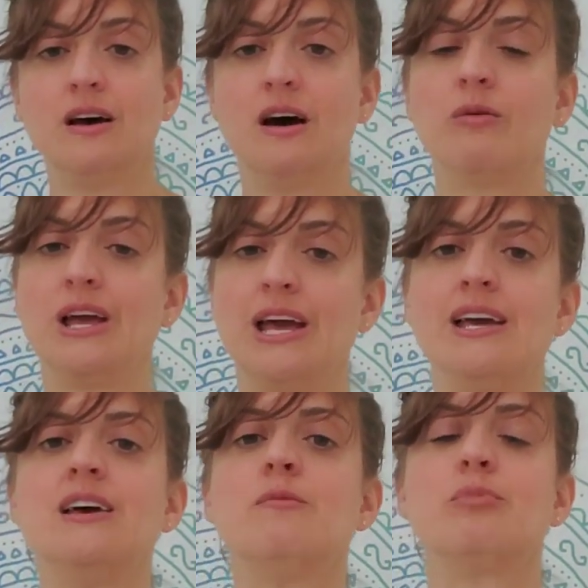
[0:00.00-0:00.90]

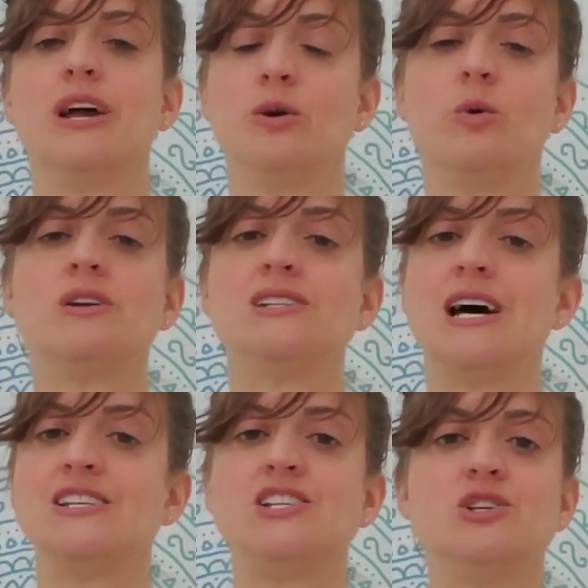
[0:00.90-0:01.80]
okay?
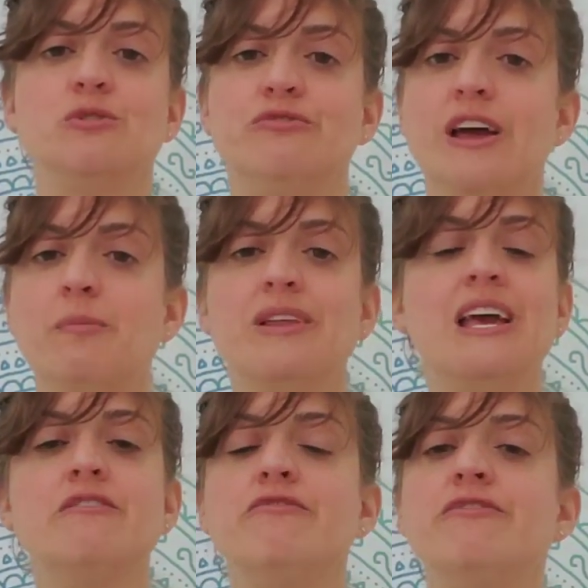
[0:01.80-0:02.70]
Prioritizing your family
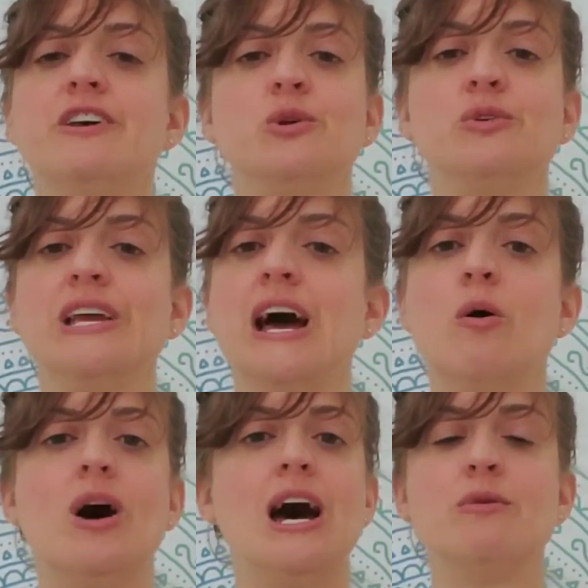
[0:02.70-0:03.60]
and figuring
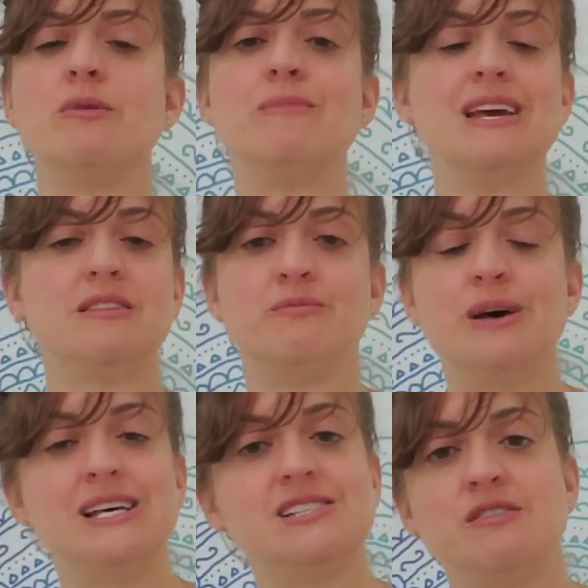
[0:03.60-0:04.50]
out how to make the
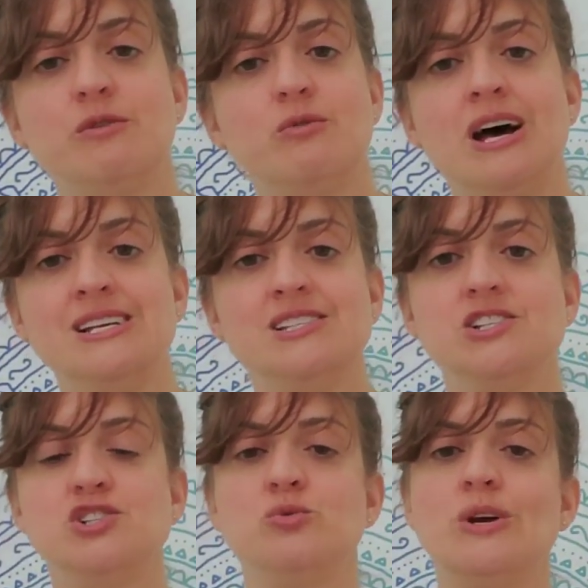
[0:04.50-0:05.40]
best of a rotten
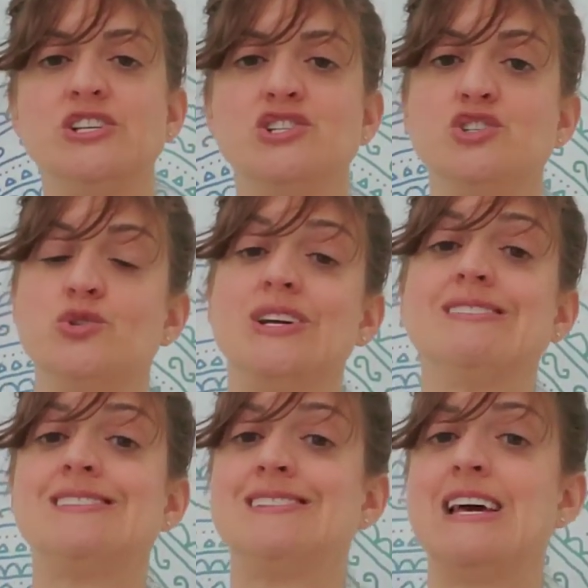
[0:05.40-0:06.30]
situation,
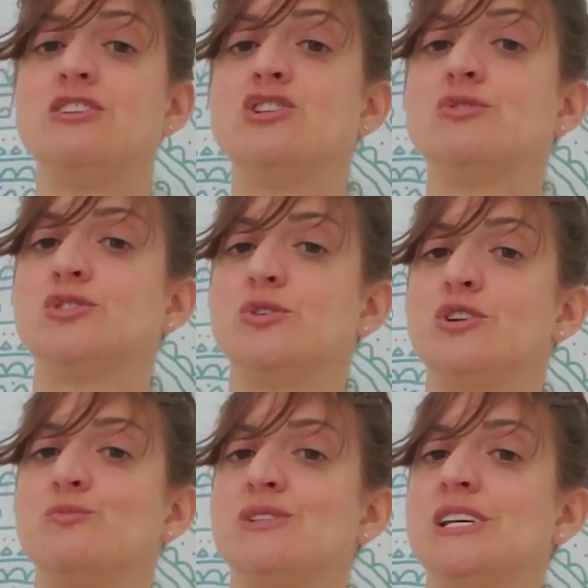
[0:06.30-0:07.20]
transcend your
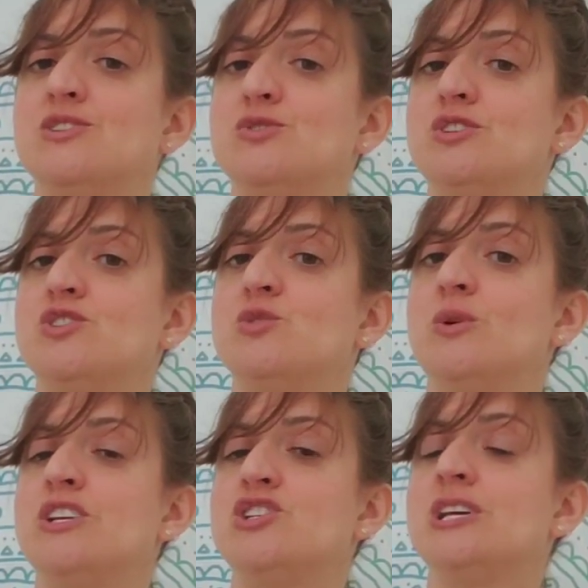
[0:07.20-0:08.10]
circumstance or
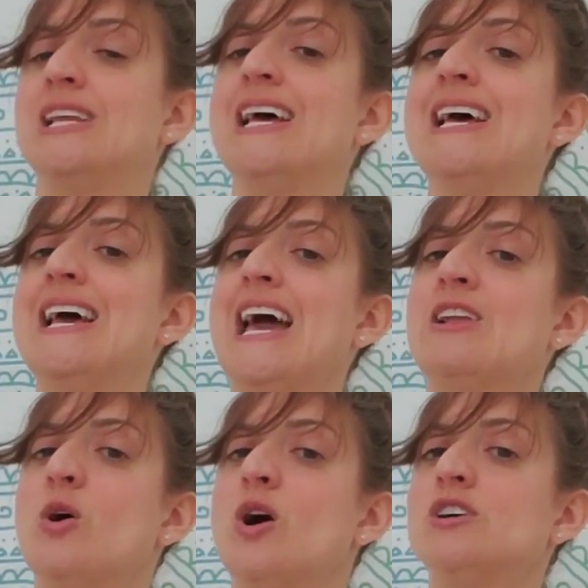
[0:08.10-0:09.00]
situation,
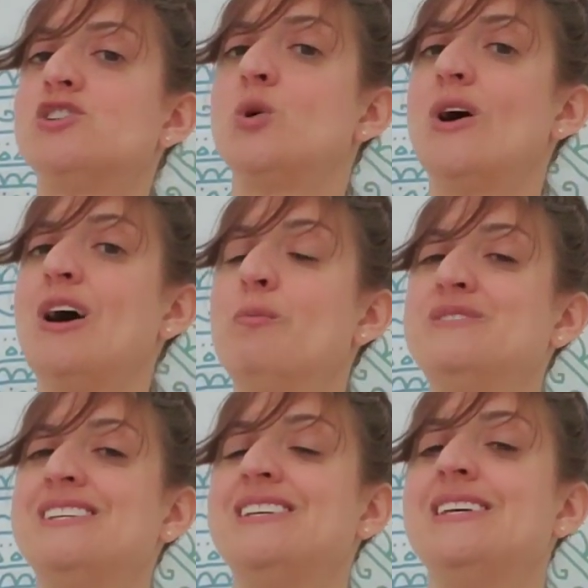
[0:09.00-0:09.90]
and also
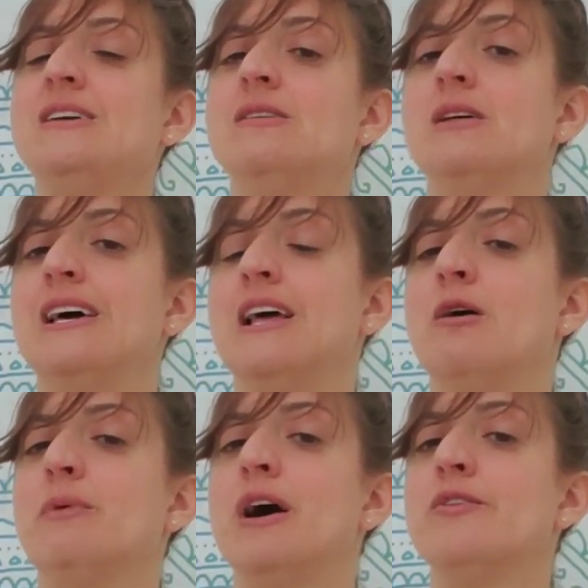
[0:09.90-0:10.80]
help to heal and
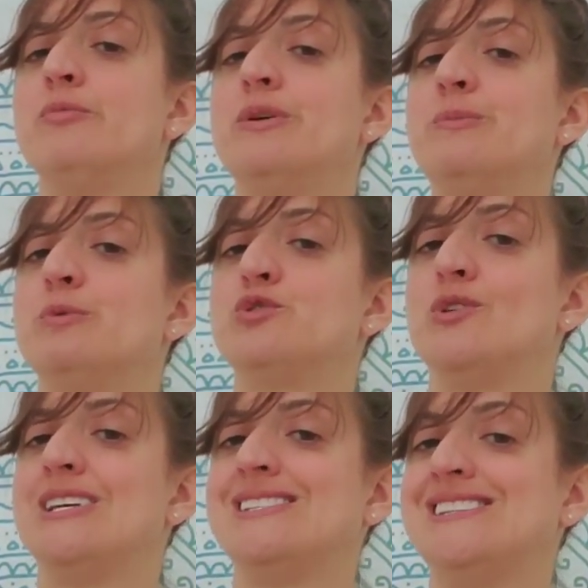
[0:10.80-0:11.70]
help other people
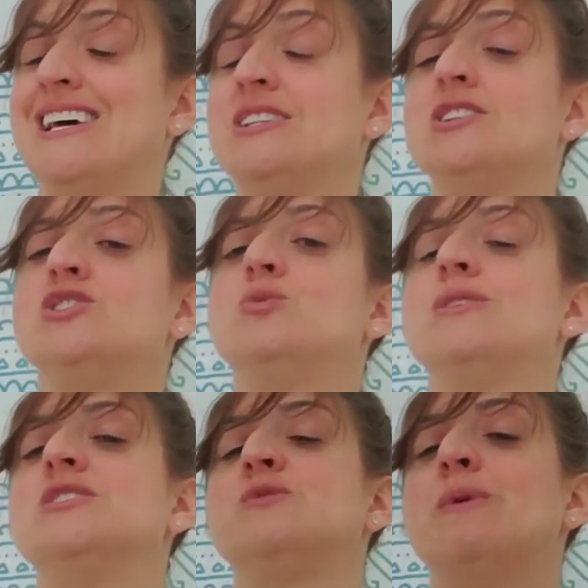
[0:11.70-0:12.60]
transcend, to
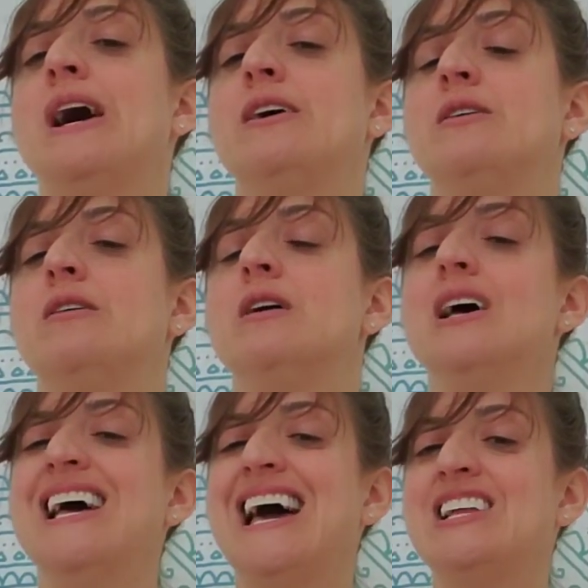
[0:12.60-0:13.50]
inspire
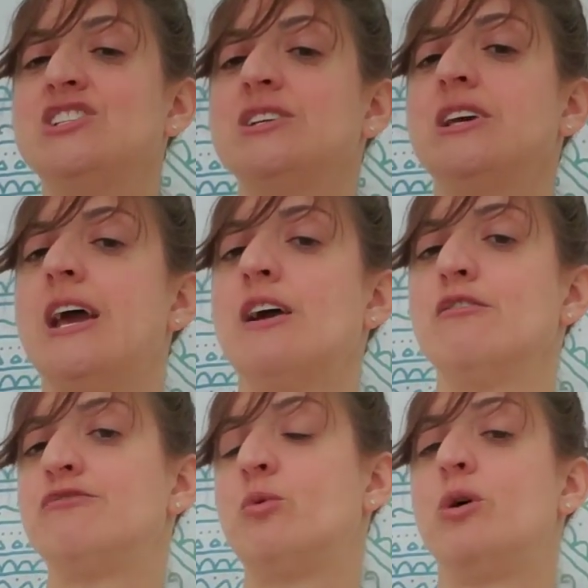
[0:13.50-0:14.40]
and to
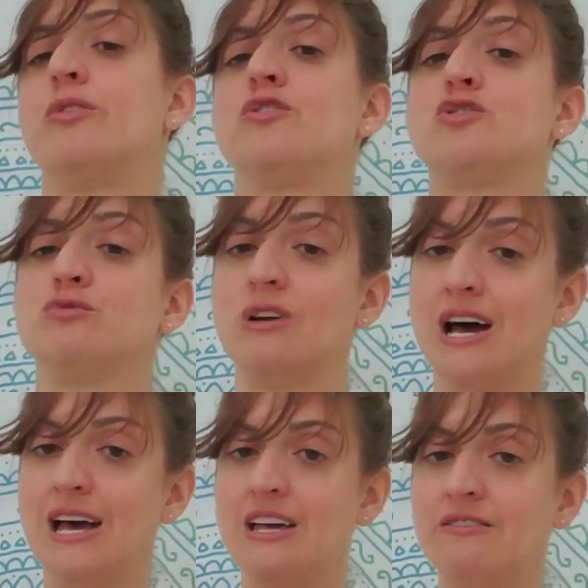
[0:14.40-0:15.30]
care for. The
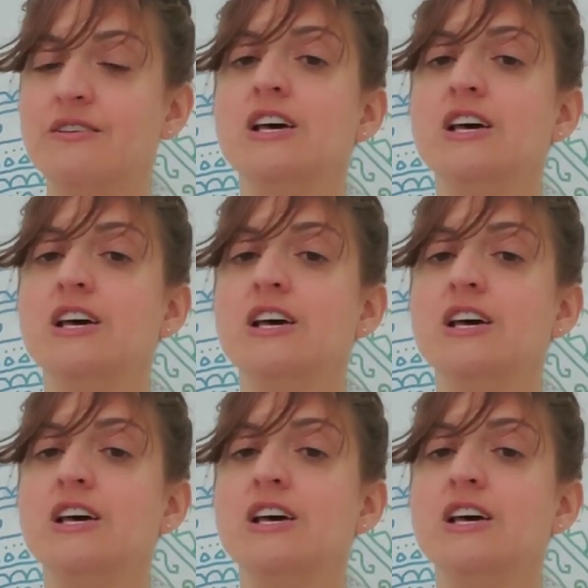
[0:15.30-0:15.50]
drive